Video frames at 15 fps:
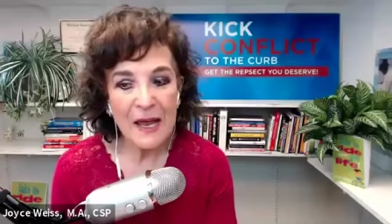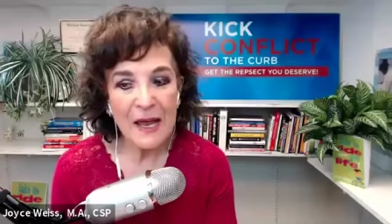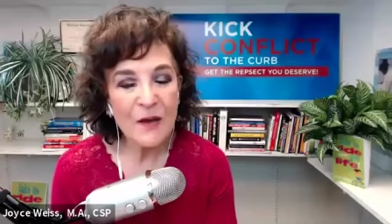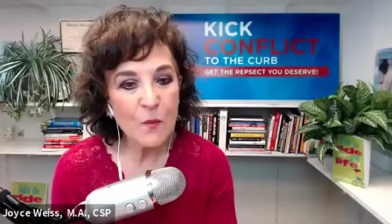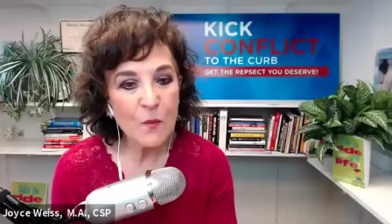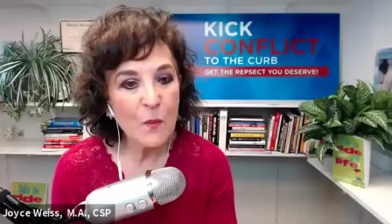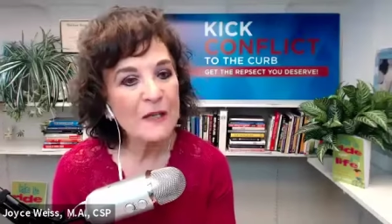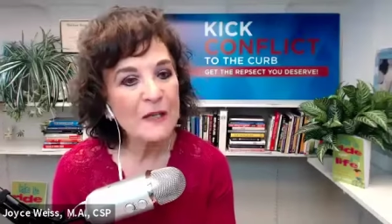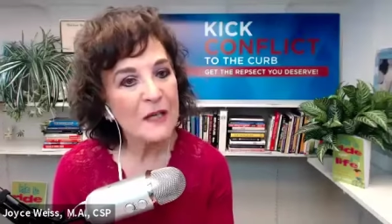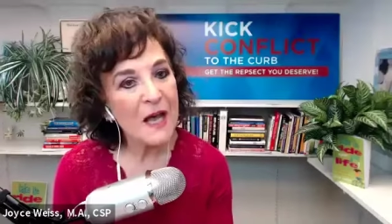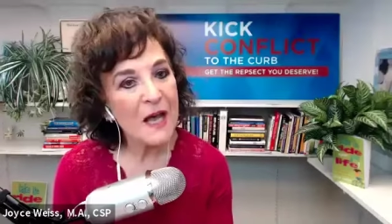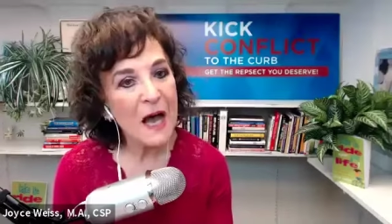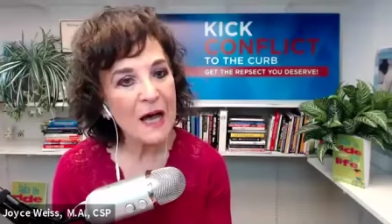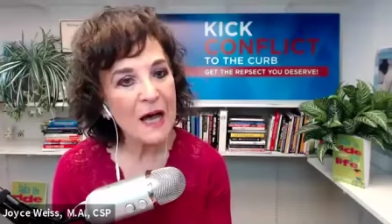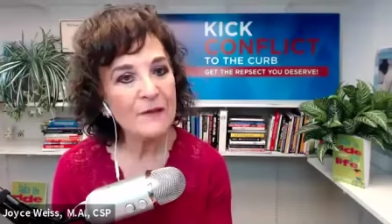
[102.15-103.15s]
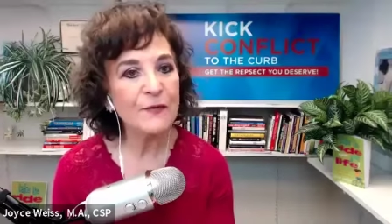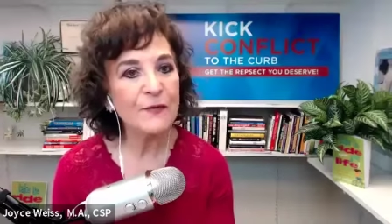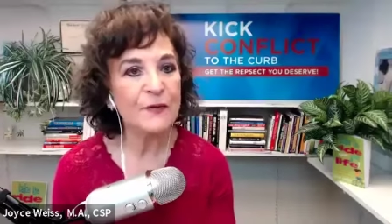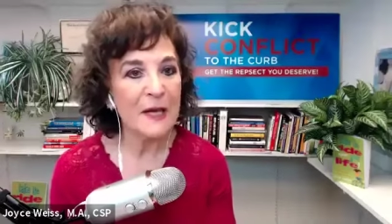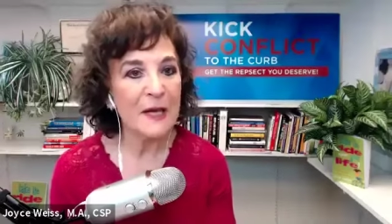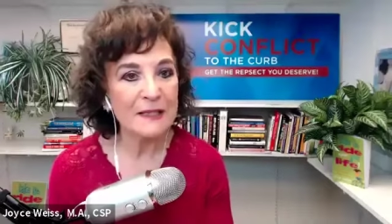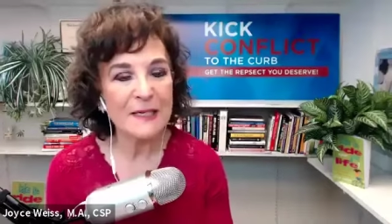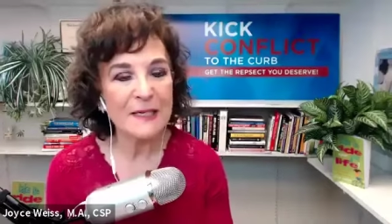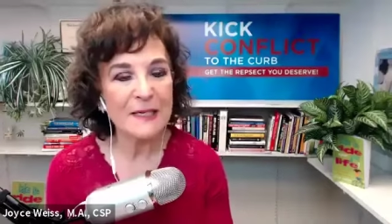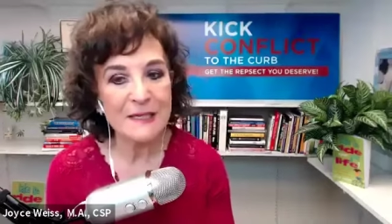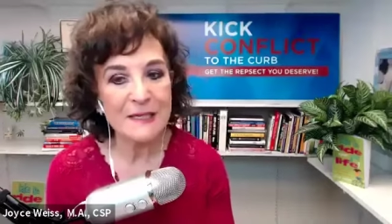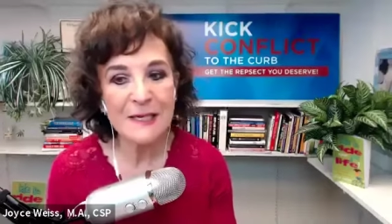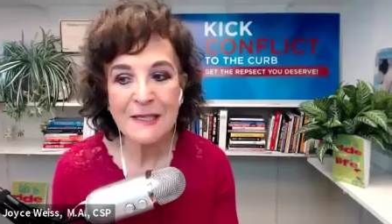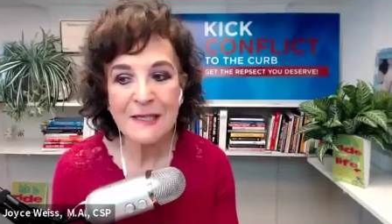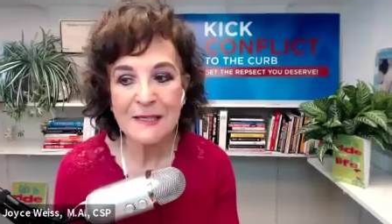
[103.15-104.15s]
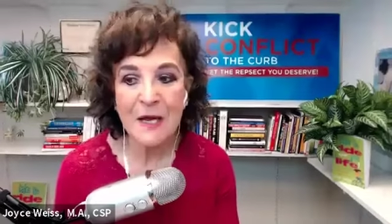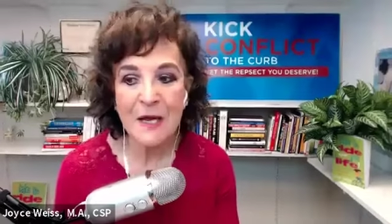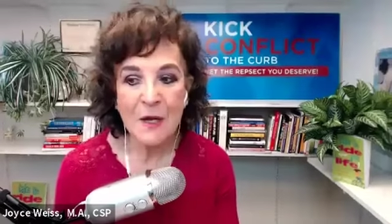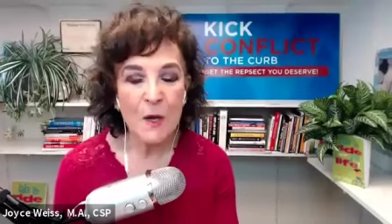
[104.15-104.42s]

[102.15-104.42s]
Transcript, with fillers: And what conflict, because since